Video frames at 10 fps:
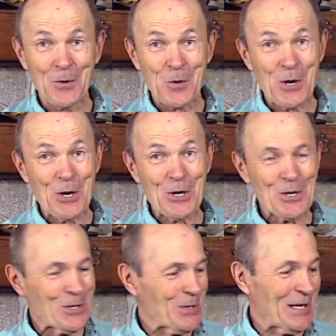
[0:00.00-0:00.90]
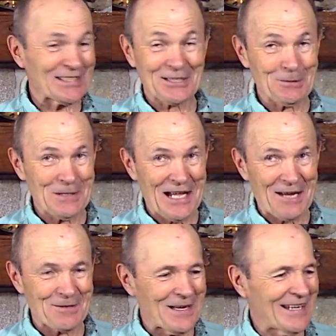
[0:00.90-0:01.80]
Woohoo, that's the one I
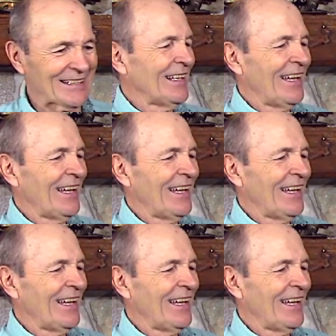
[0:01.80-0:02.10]
want.